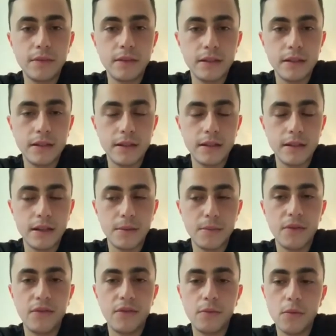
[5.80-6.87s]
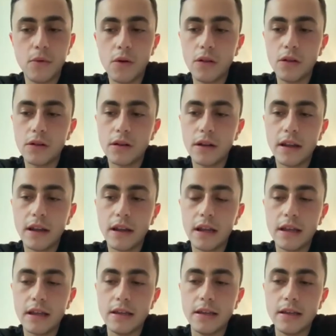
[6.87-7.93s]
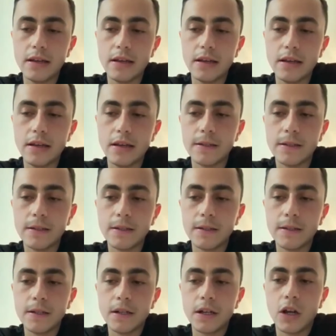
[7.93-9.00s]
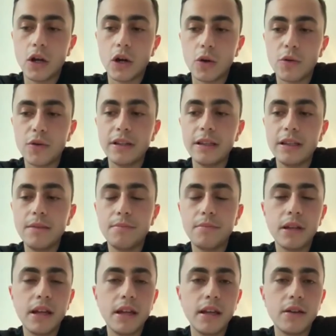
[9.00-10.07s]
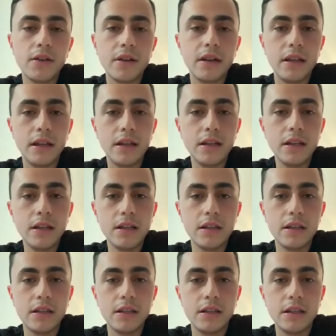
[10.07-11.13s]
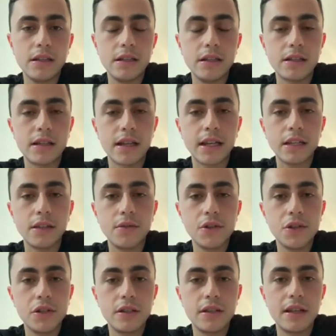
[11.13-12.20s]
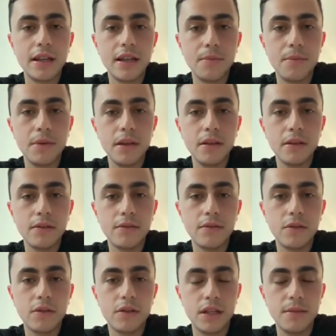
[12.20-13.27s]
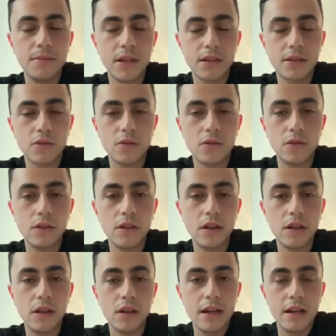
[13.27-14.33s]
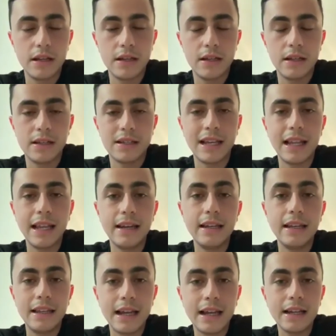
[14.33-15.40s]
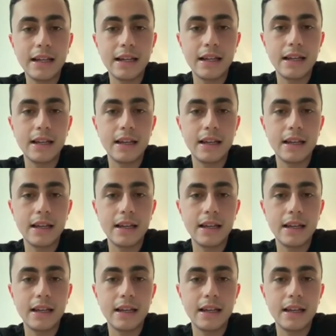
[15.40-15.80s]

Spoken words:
I'm a footballer and I currently play here in Italy in the second division Serie B for a team that's called Salernitana.